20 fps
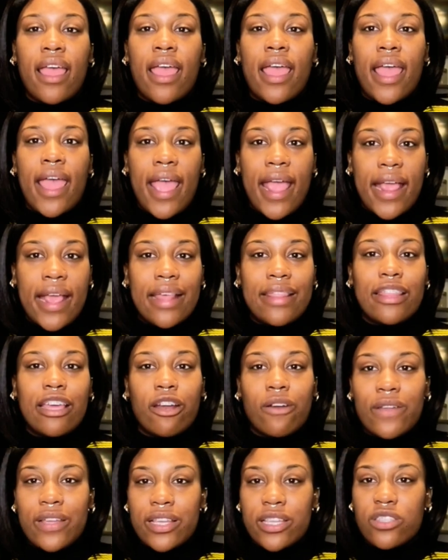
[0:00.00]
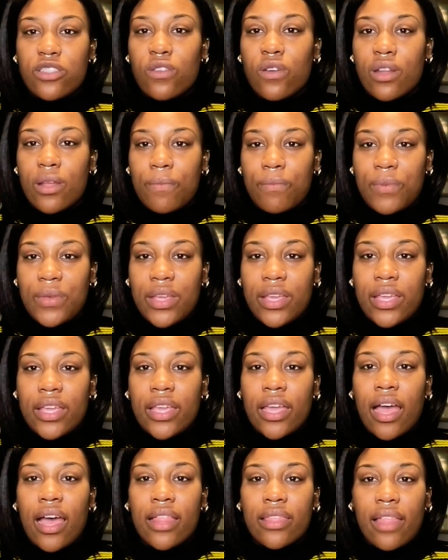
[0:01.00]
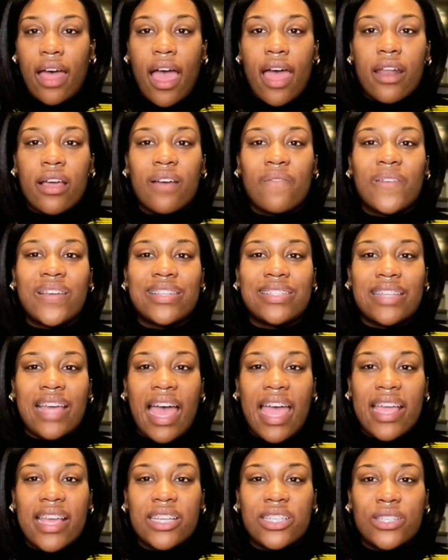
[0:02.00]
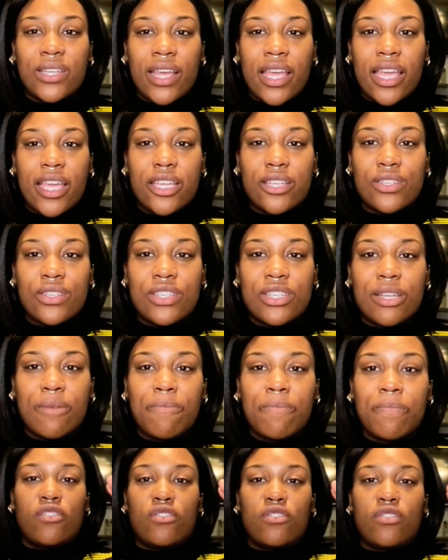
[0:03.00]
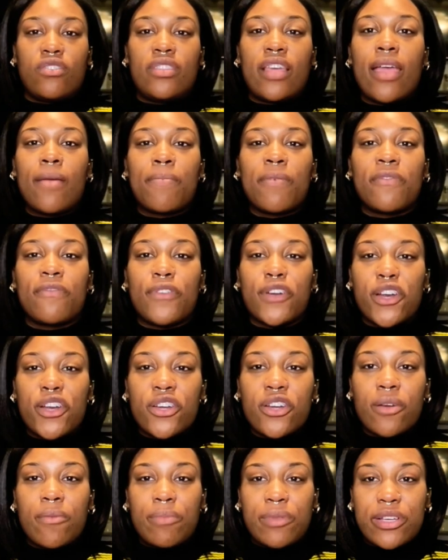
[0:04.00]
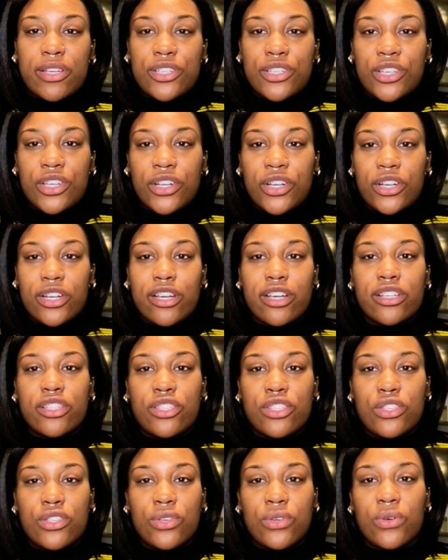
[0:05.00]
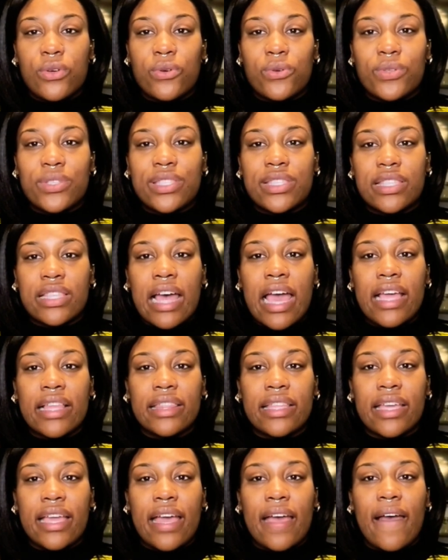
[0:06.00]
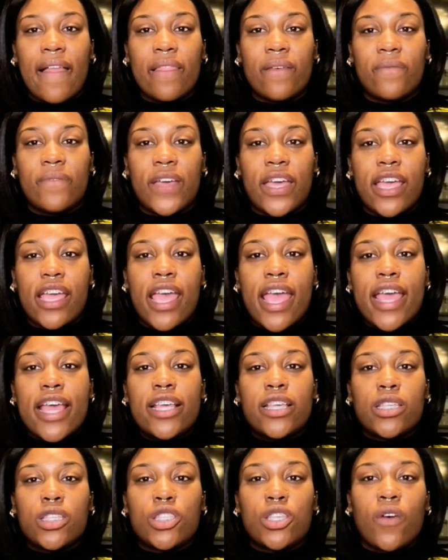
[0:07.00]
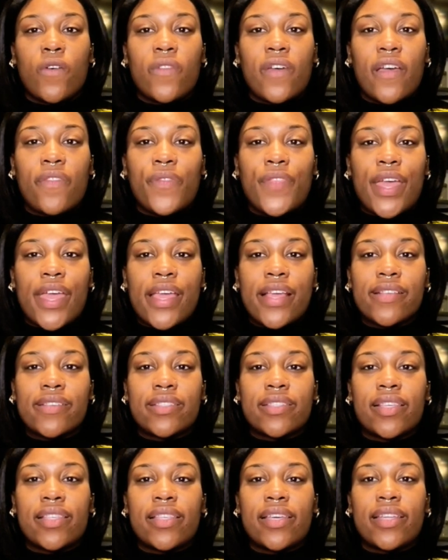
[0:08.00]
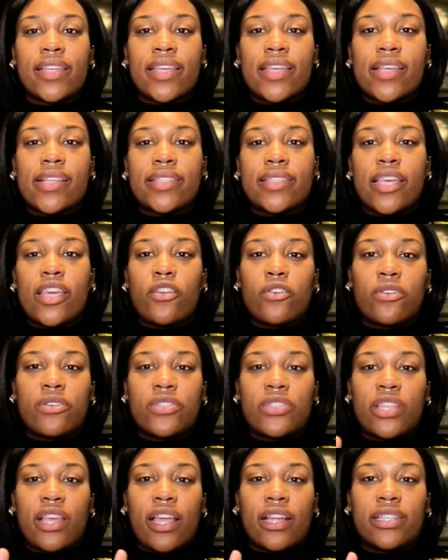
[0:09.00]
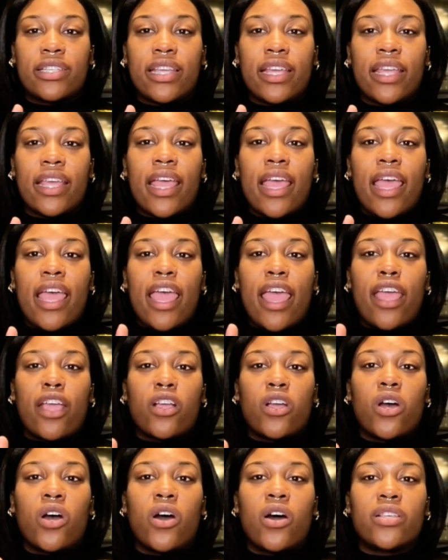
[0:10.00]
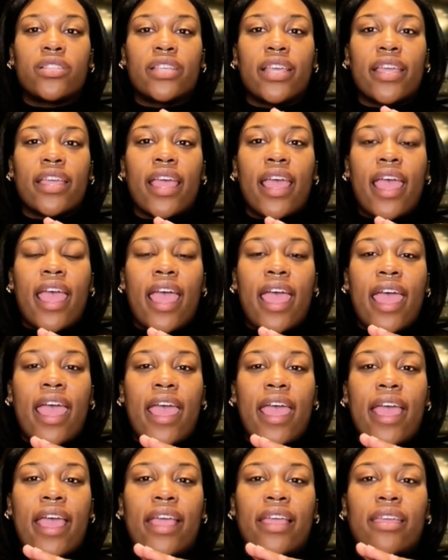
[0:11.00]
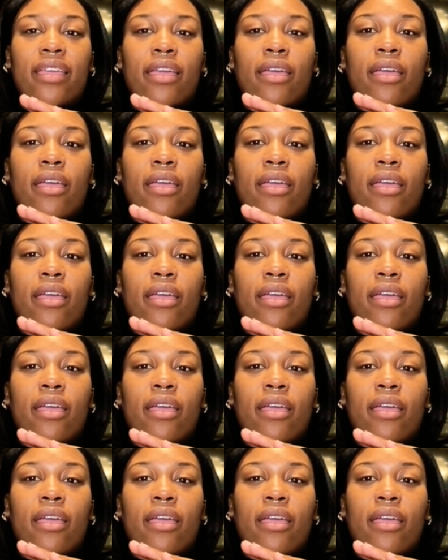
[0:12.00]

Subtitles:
and there is going to be a lot of a diet change. They prefer your blood sugar to slightly elevate so that the insulin is intersecting and causing a